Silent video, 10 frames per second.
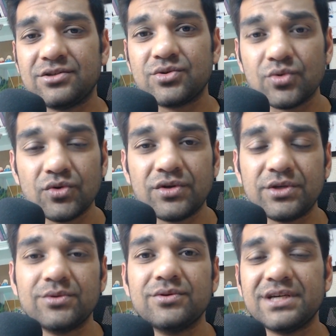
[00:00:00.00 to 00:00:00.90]
suit
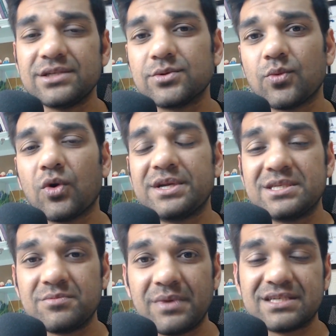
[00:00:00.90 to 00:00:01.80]
you is what
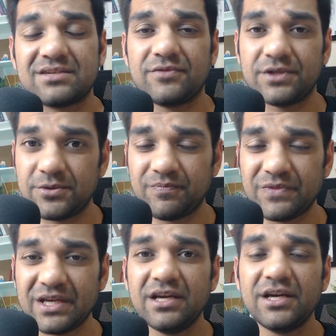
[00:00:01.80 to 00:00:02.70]
is best for you.
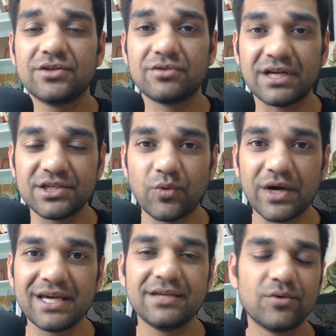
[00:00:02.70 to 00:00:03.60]
So that is
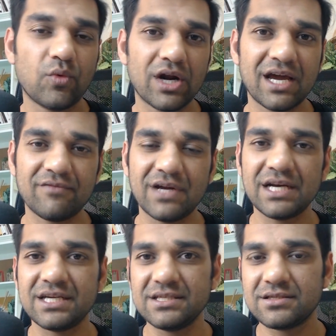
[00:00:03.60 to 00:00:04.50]
why what I have
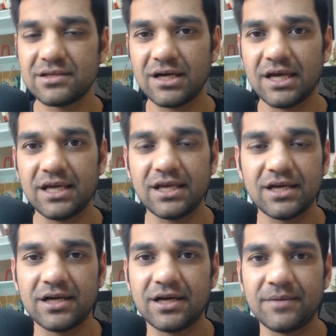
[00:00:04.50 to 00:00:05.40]
done is I
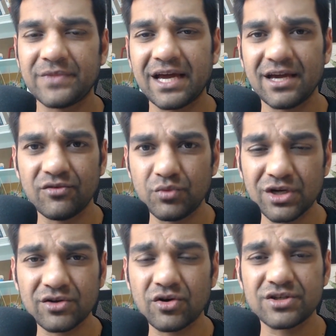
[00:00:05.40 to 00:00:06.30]
have put
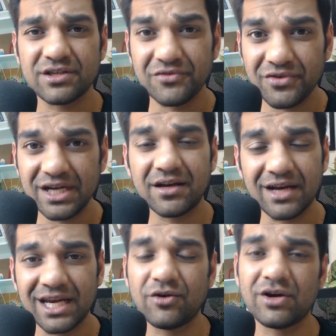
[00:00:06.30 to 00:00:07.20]
across a free
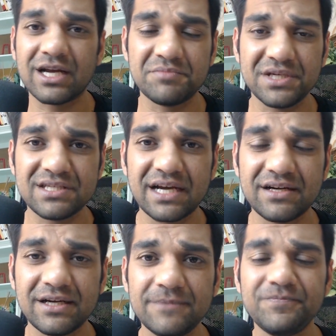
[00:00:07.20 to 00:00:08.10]
training on coming
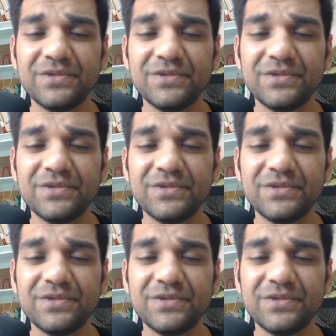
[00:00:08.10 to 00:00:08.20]
Saturday,